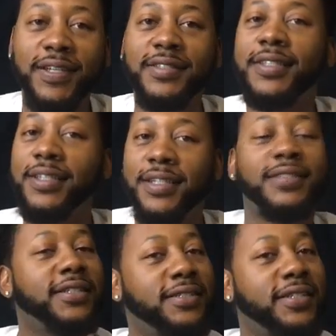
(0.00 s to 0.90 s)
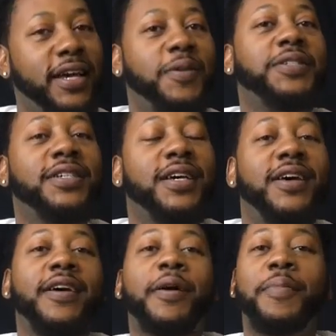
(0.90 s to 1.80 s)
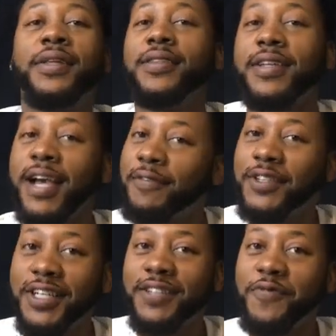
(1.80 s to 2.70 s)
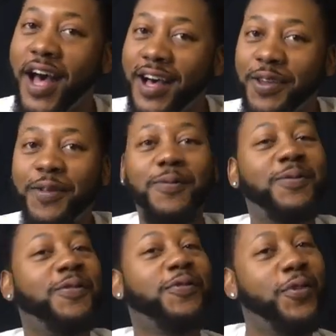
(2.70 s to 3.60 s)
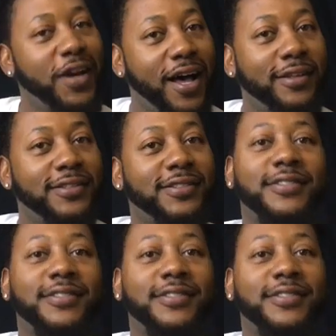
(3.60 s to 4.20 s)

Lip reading: It's good, it's a good sandwich. But then I have to look at the value. $4, $12.